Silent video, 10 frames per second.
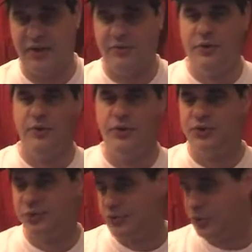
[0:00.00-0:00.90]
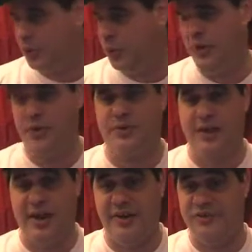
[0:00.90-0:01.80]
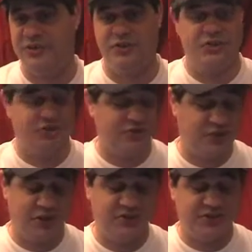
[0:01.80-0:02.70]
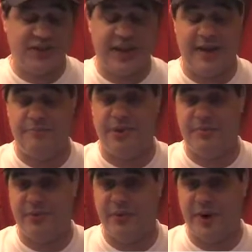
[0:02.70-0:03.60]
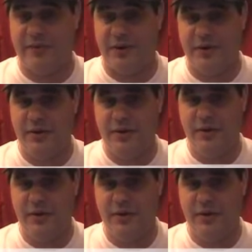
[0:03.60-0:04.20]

they lose or do weird things and just scam people or whatever,